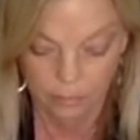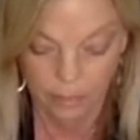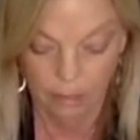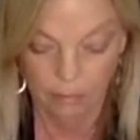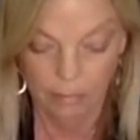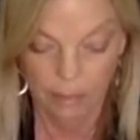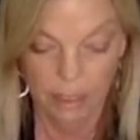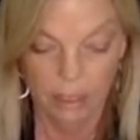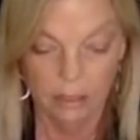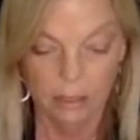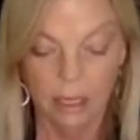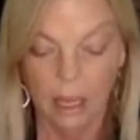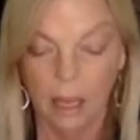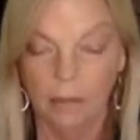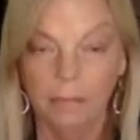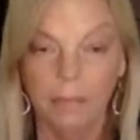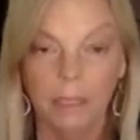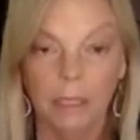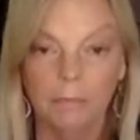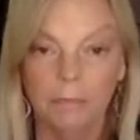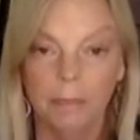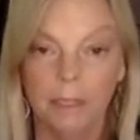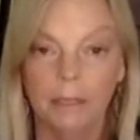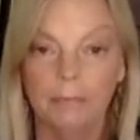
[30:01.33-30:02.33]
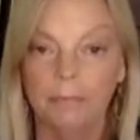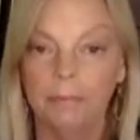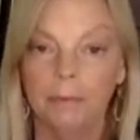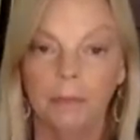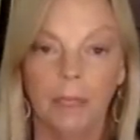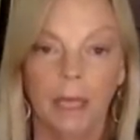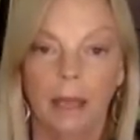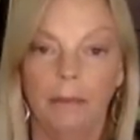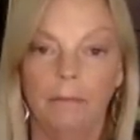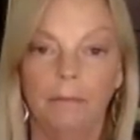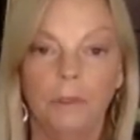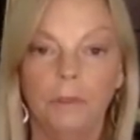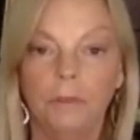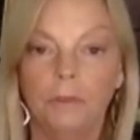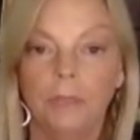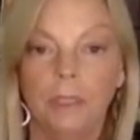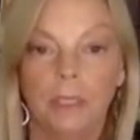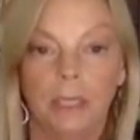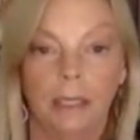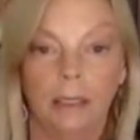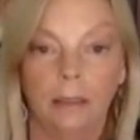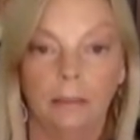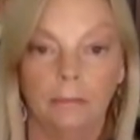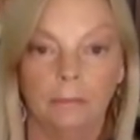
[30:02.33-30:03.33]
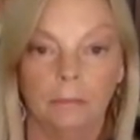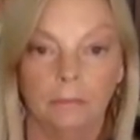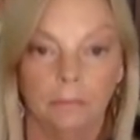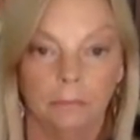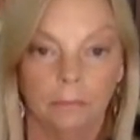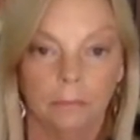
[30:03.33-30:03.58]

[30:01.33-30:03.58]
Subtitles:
Because how many people have you seen